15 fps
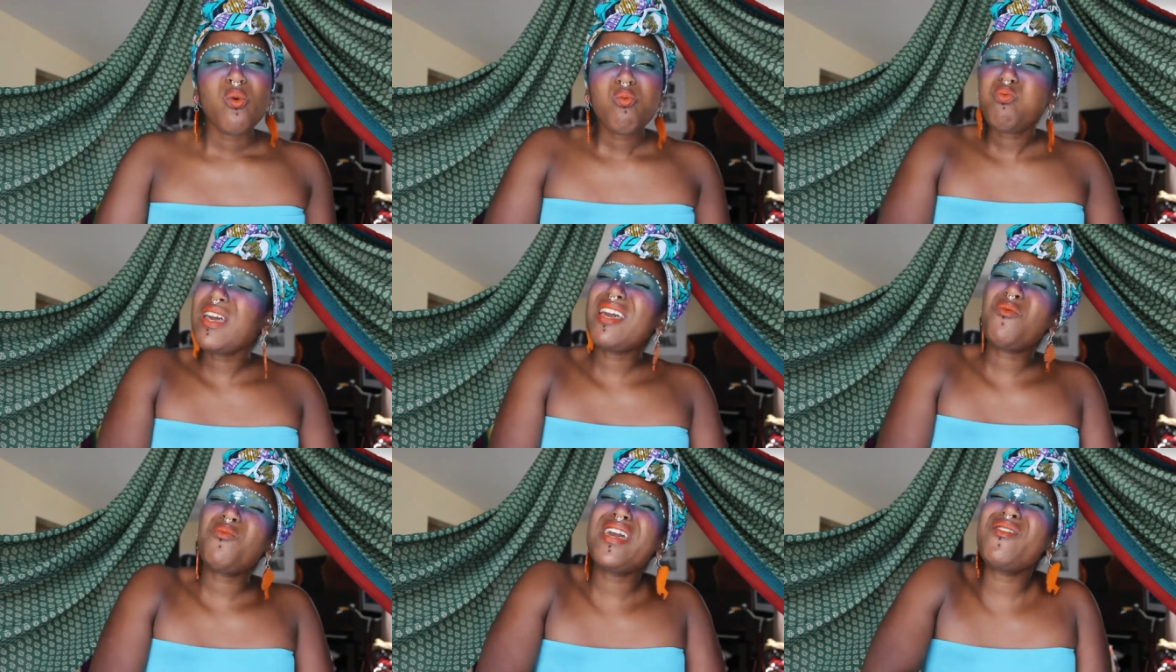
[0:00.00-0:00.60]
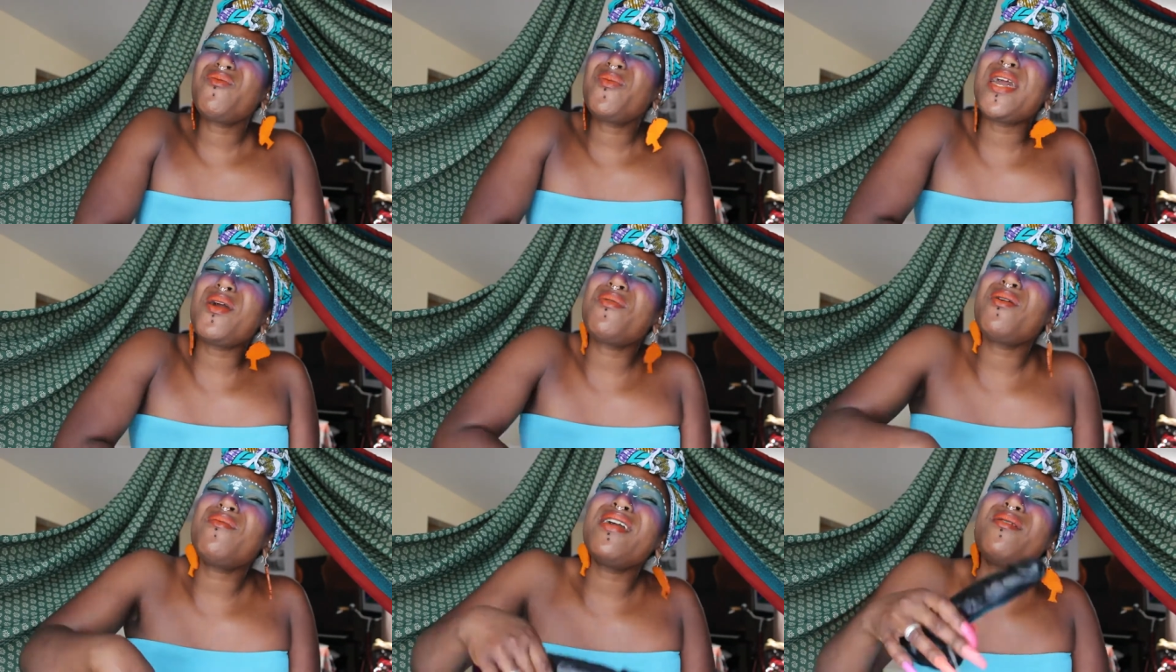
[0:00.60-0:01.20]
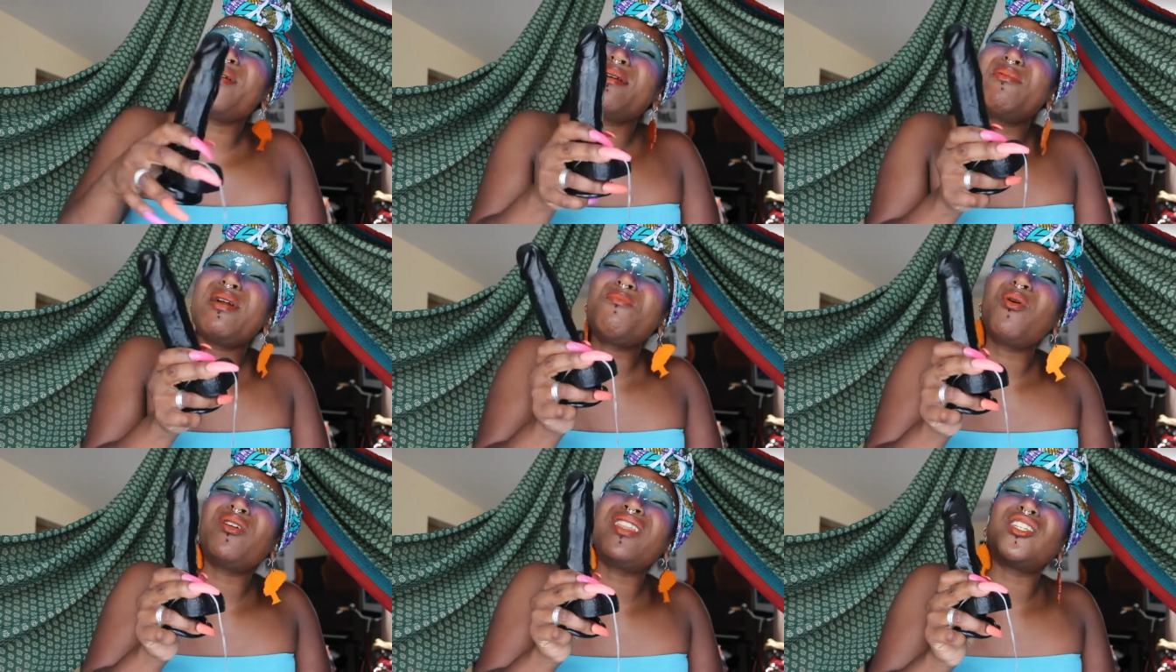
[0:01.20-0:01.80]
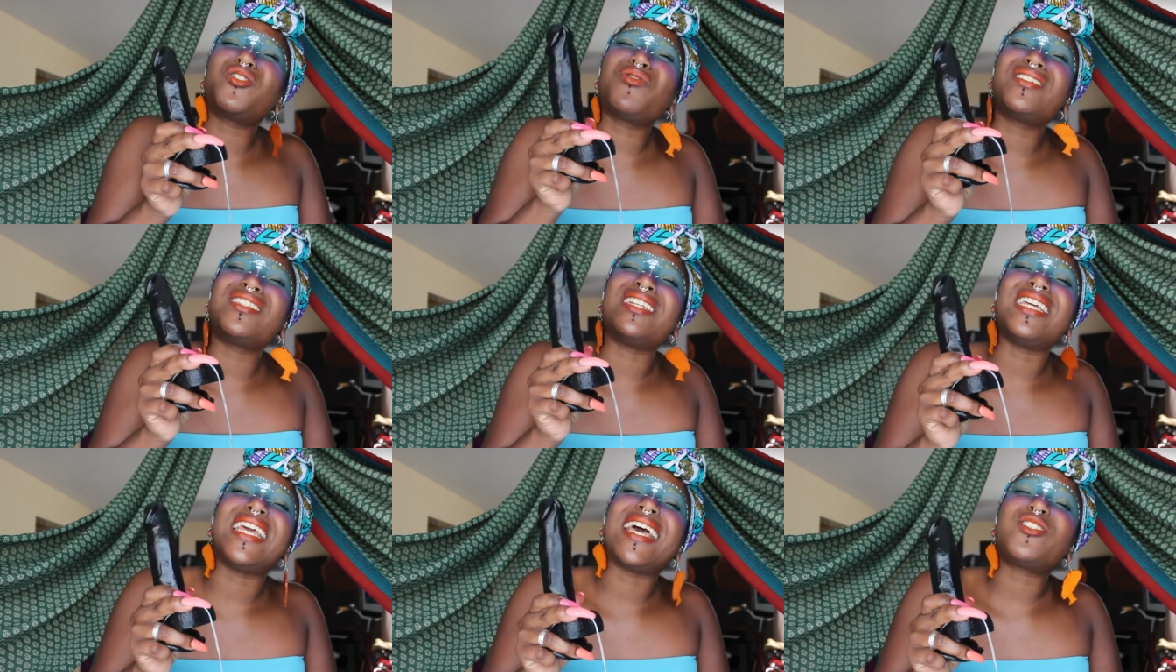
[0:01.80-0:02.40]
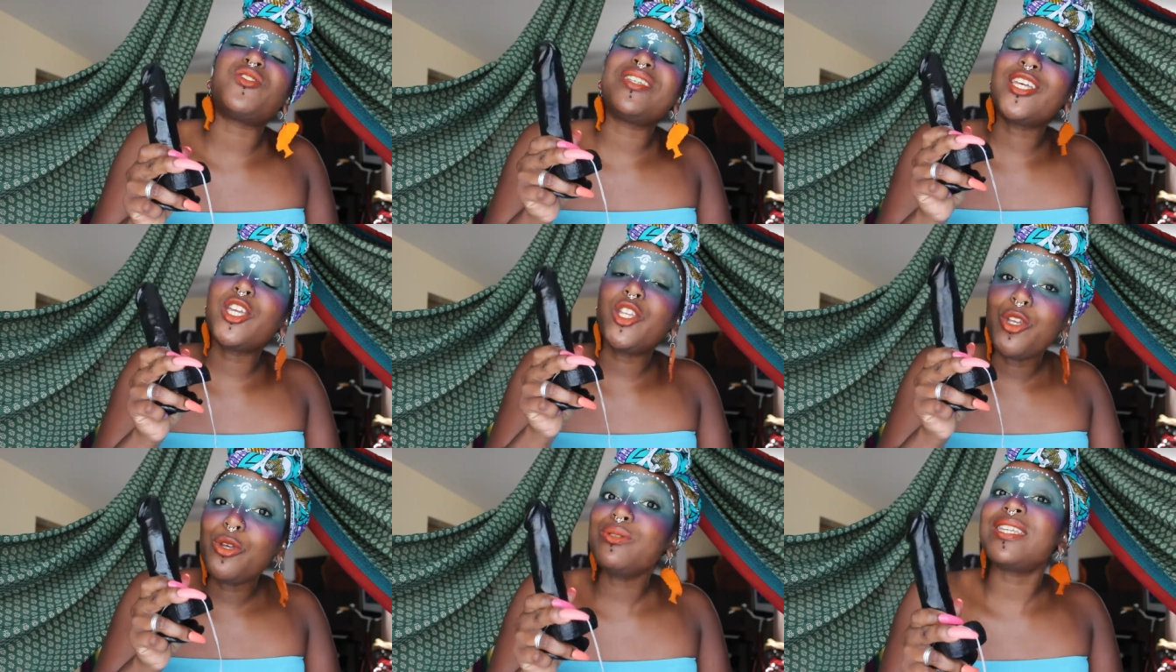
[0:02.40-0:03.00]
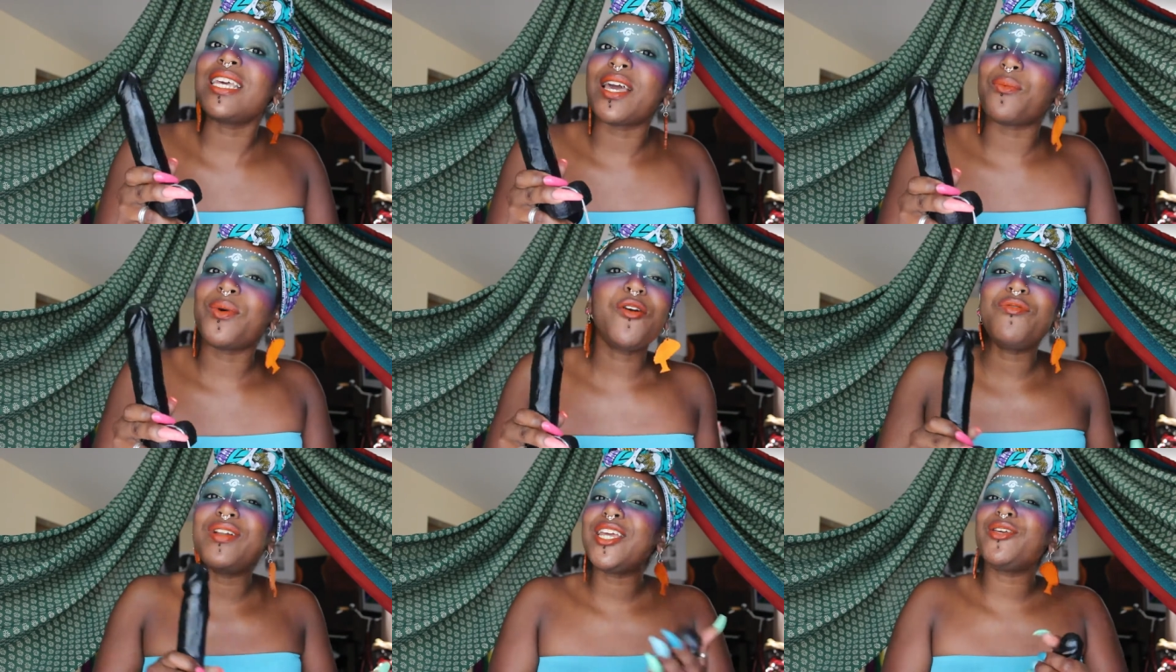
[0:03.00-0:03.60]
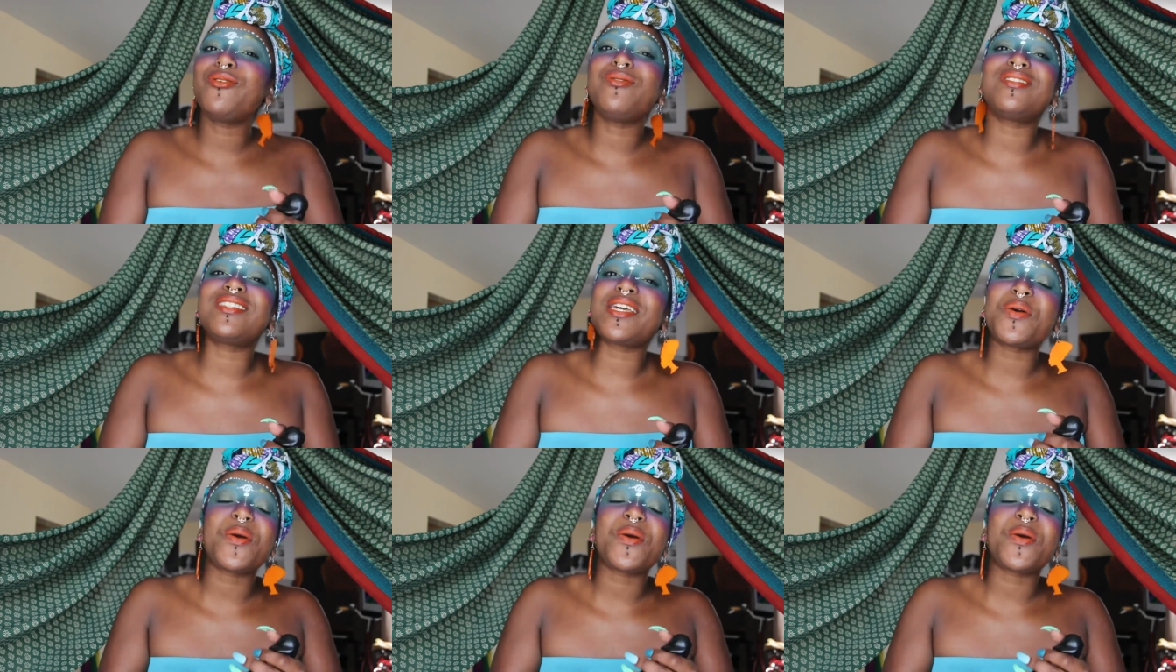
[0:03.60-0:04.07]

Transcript: we, we recently, yeah. So it's a new thing. We don't really use it.